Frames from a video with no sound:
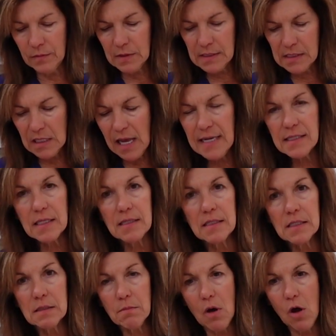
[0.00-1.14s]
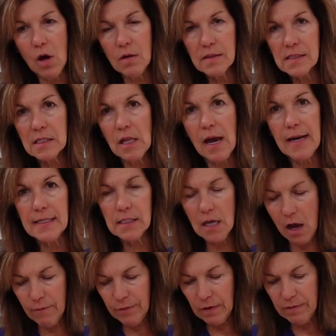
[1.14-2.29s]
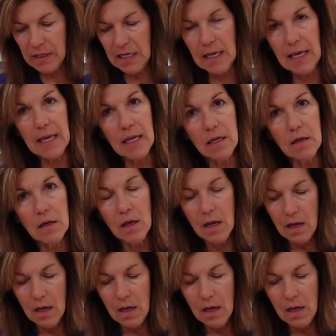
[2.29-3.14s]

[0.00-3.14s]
slice a small slice off of the end.